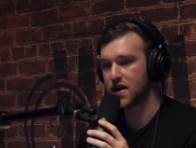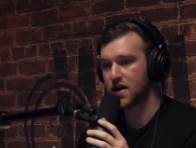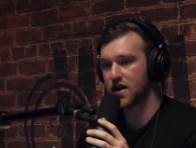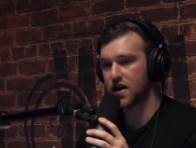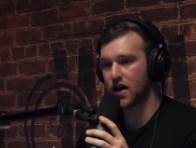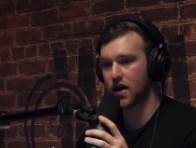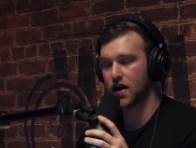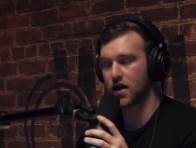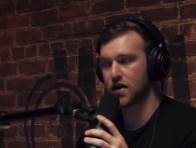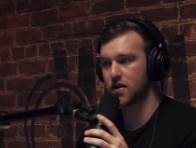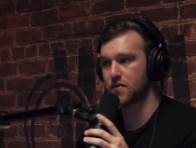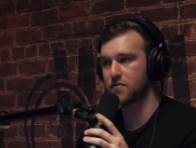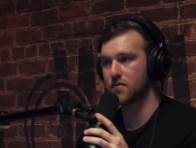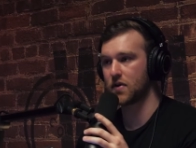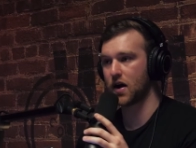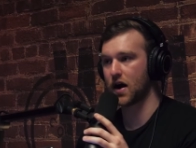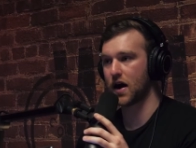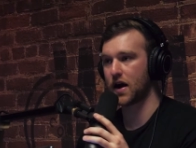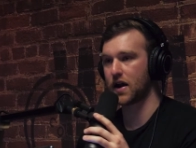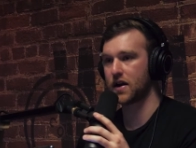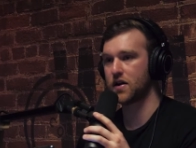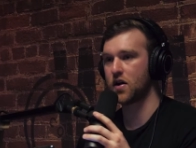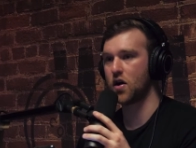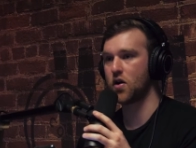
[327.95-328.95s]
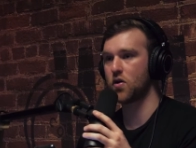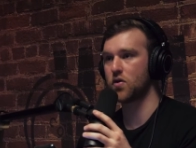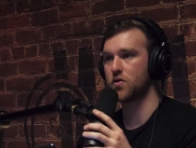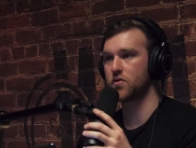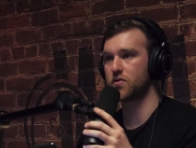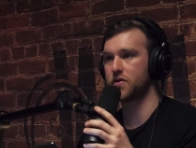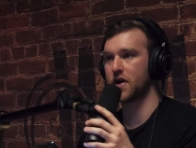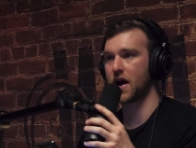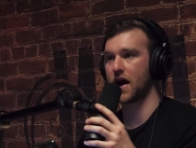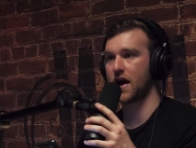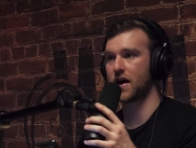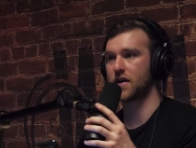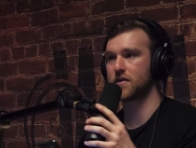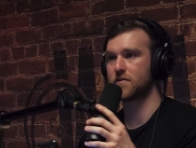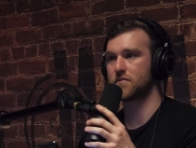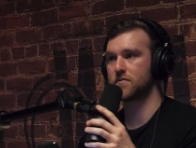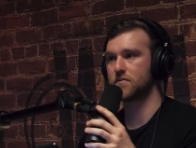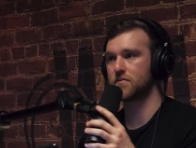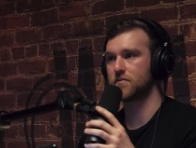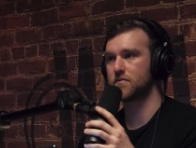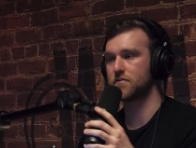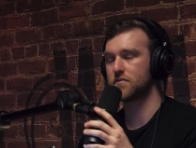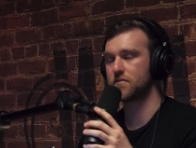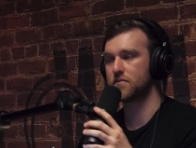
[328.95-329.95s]
I know that,
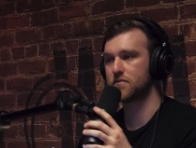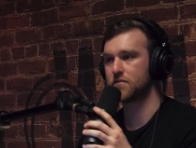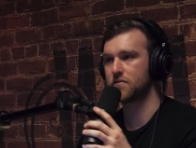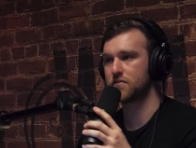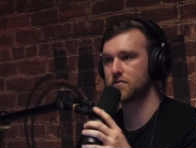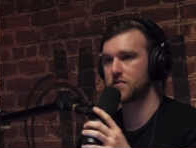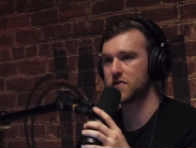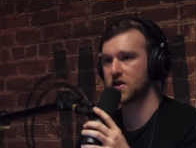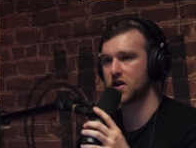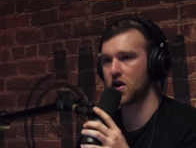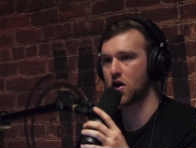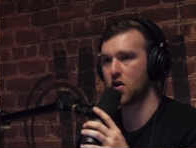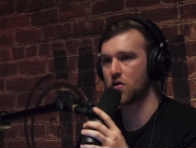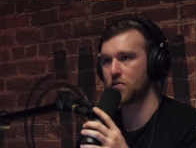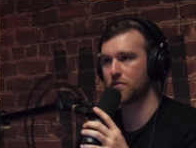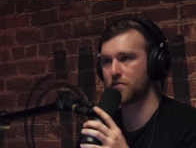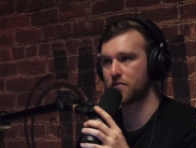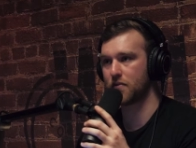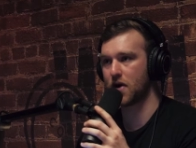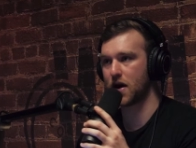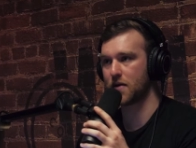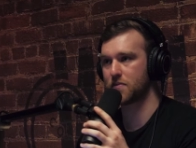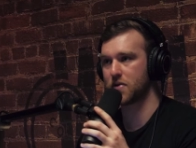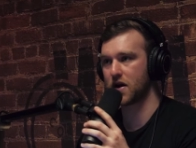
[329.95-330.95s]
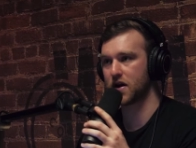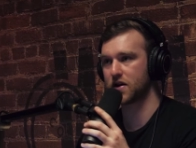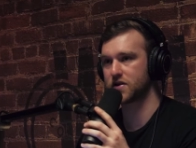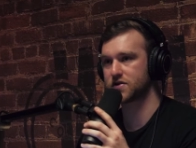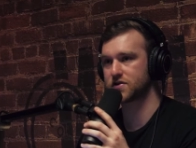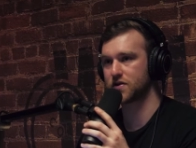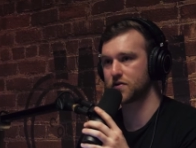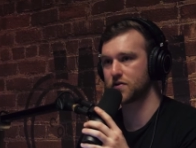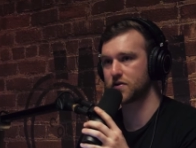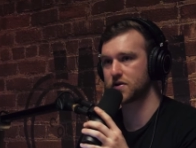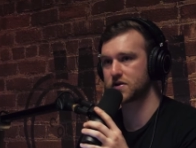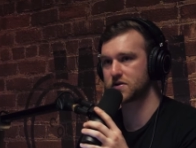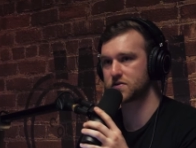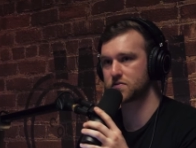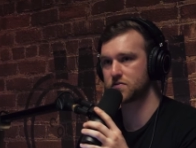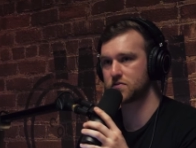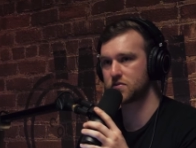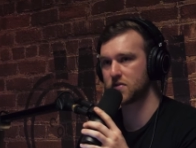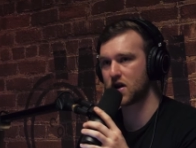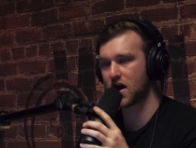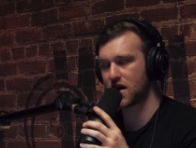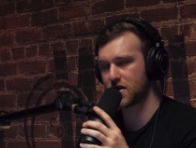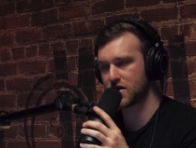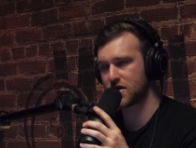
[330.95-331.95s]
my parents always,
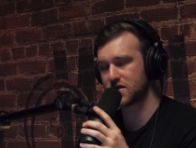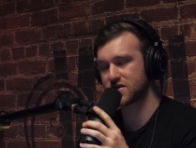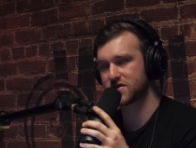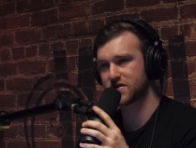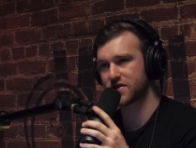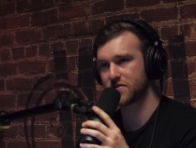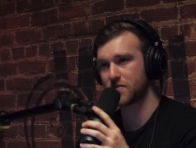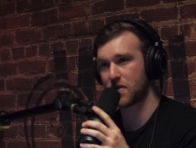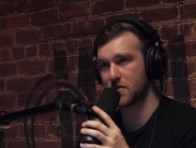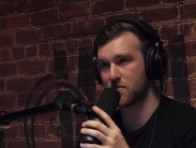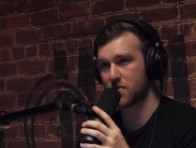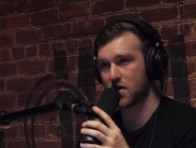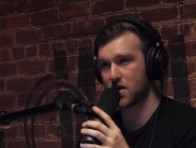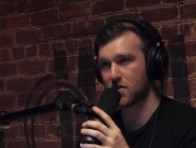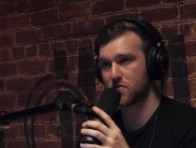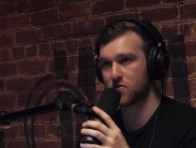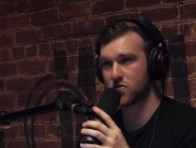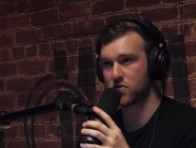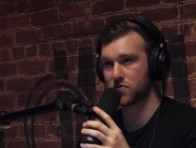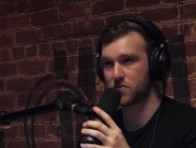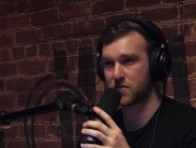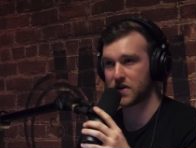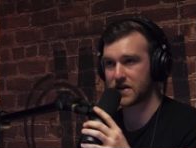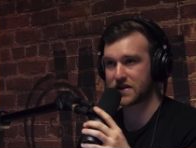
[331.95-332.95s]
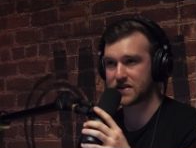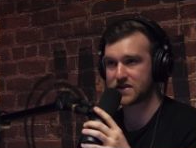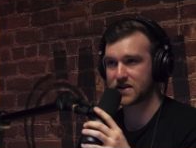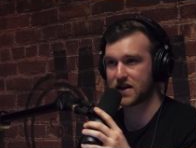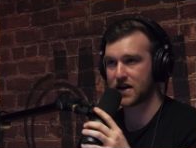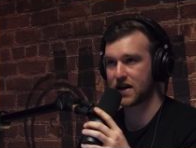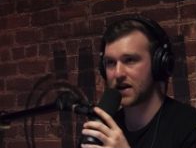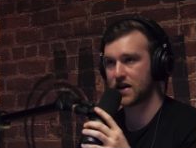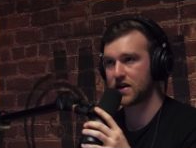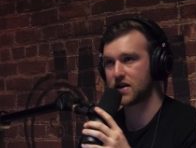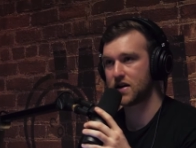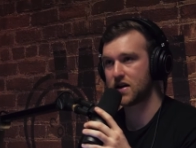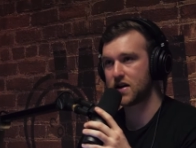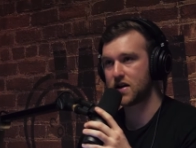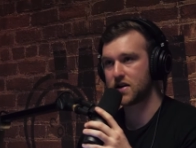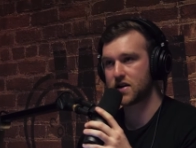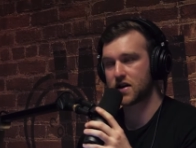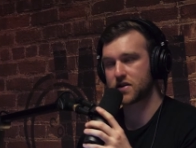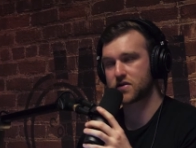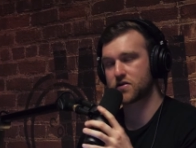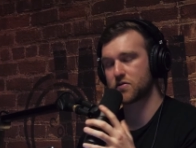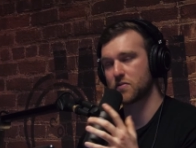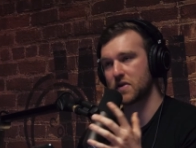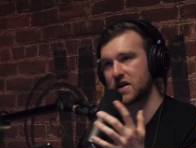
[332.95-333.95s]
not necessarily my mom or my dad,
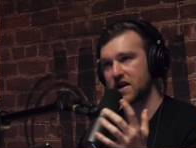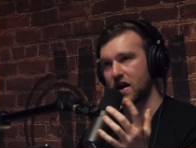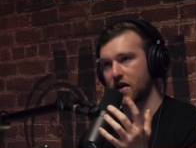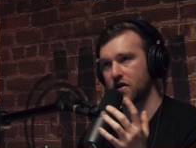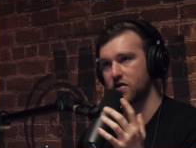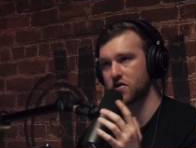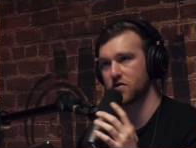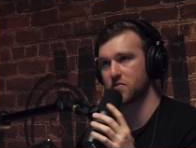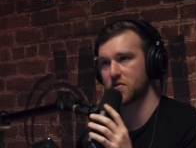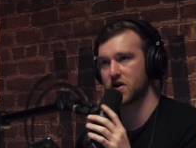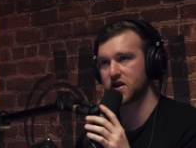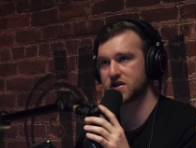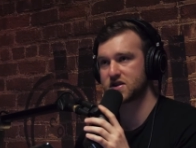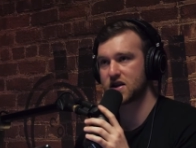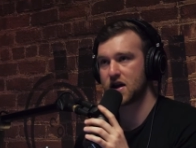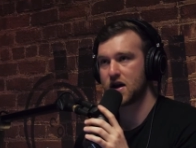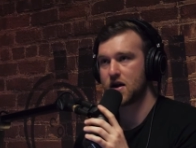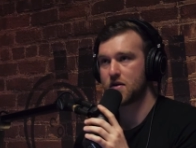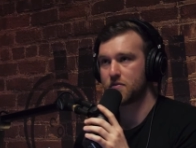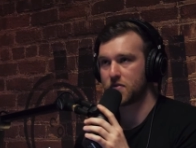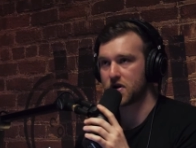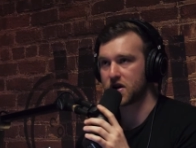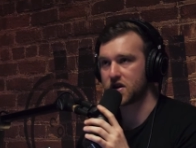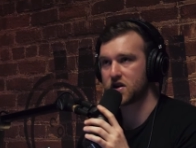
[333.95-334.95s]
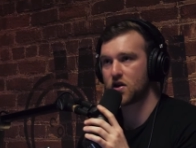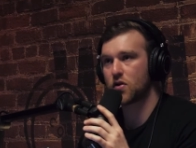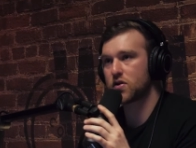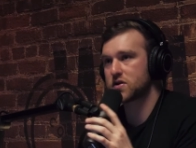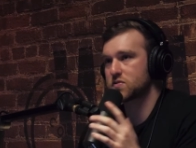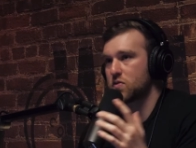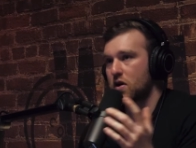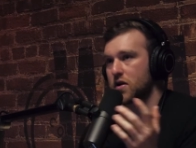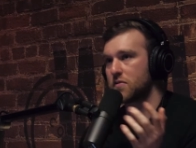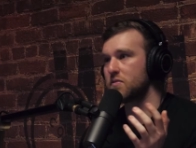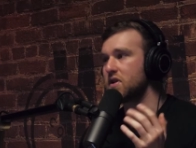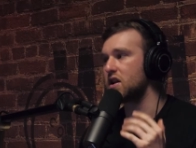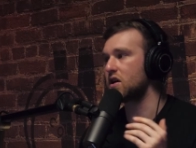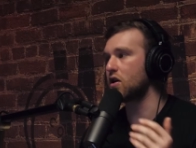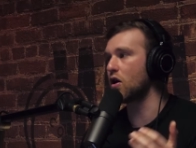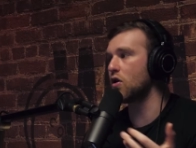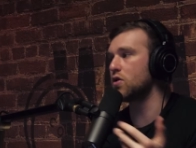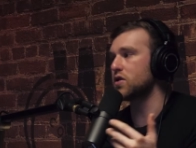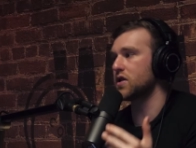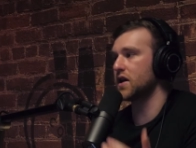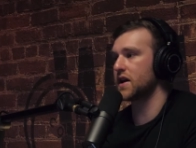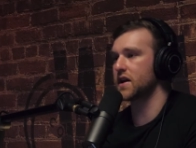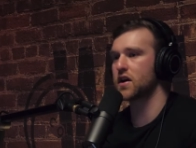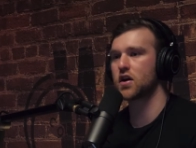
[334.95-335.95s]
not to throw my dad under the bus, but he always wanted me to go
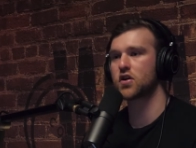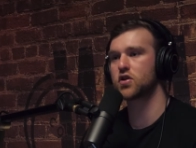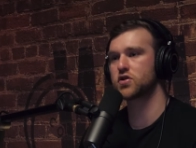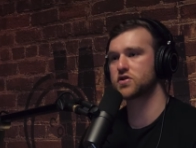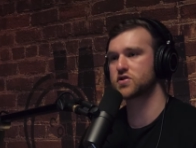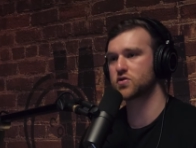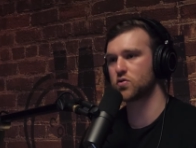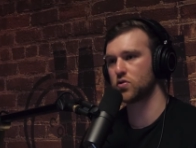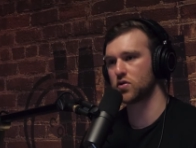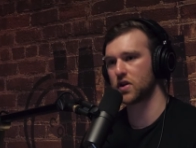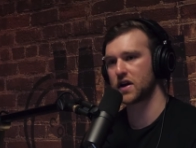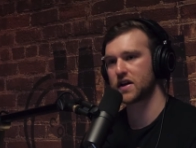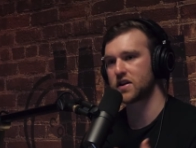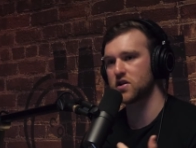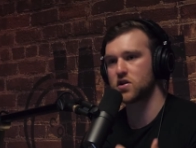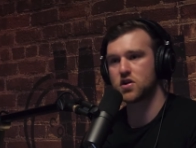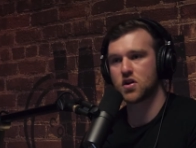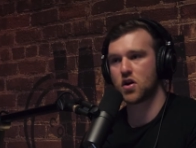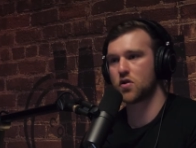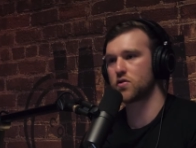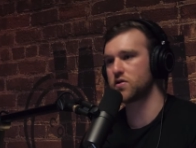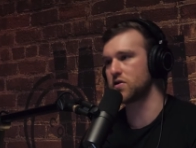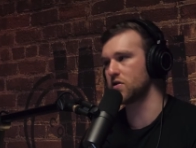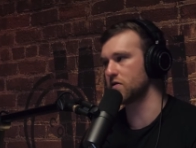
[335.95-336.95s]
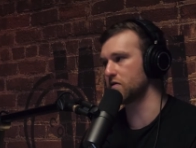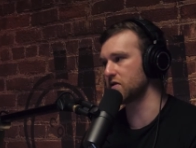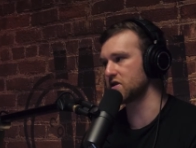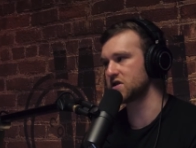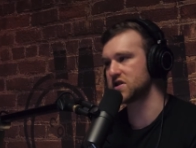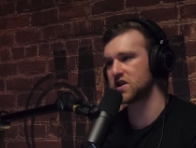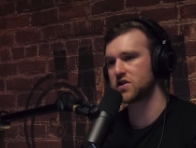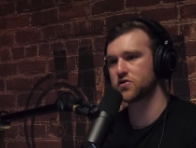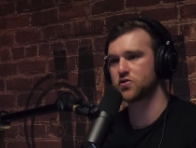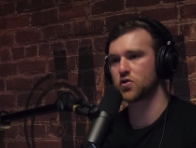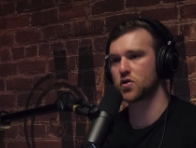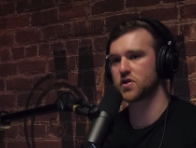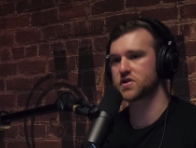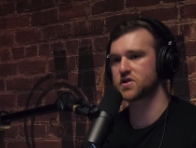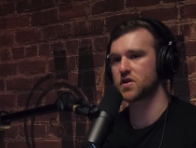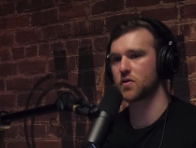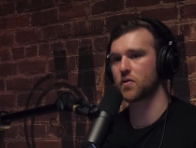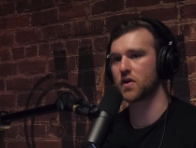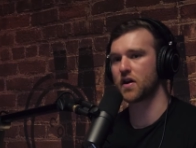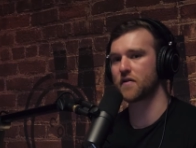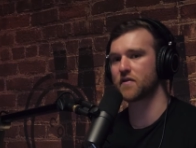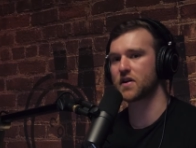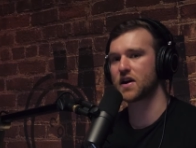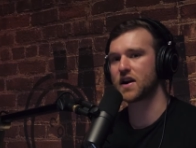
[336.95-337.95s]
to like a good school, like, University of Georgia or whatever.